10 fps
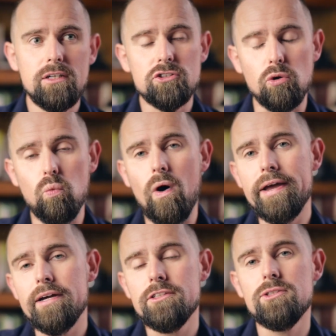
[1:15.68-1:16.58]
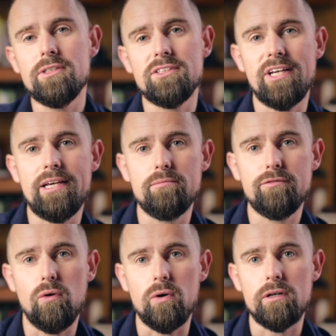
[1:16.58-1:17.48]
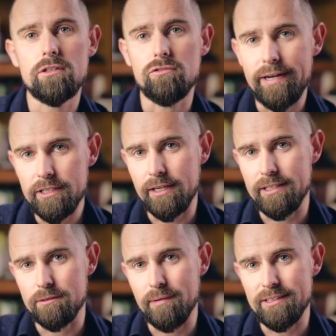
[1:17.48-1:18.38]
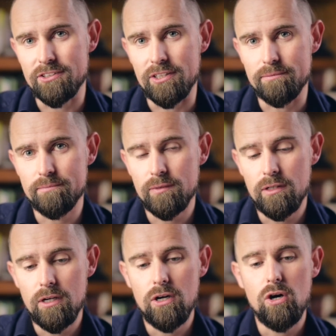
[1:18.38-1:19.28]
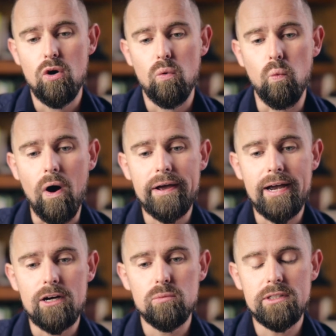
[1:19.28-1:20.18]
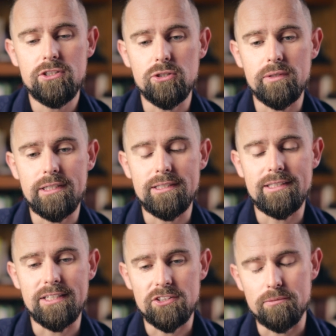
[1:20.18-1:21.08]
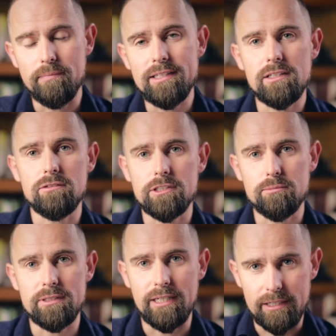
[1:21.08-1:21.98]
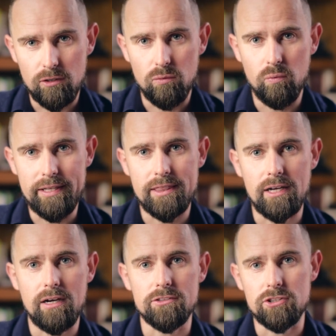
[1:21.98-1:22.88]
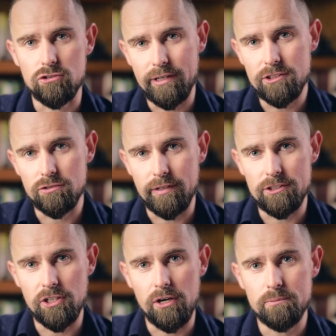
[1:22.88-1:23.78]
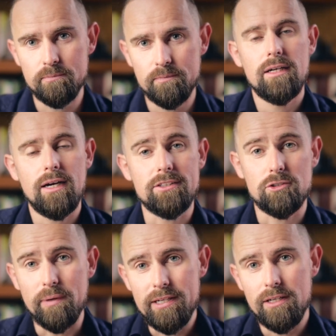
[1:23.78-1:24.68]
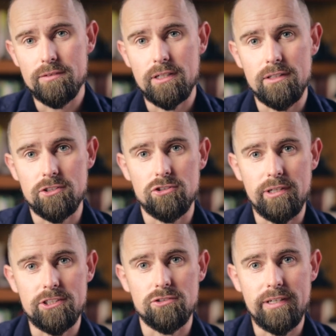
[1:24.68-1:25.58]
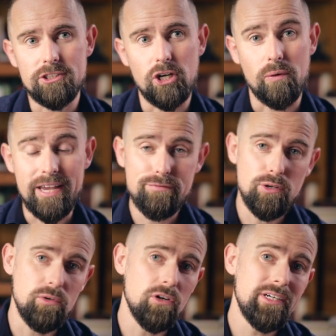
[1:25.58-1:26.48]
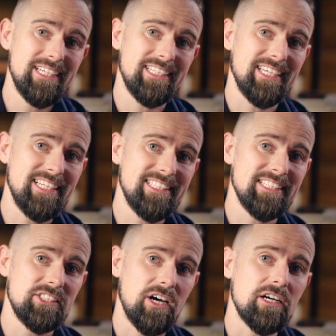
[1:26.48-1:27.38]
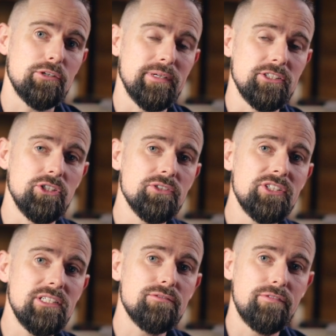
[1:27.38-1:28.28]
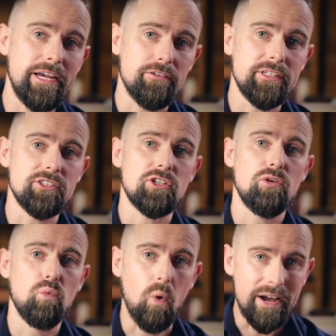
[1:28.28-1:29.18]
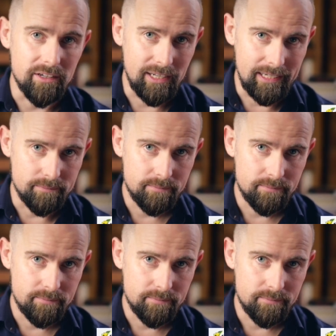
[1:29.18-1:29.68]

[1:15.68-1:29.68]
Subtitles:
So why not do the same for granulated medicine? Why are we doing this mental arithmetic with the concentration ratio? And speaking of the concentration ratio, if you look at it in this document, you'll see it varies wildly.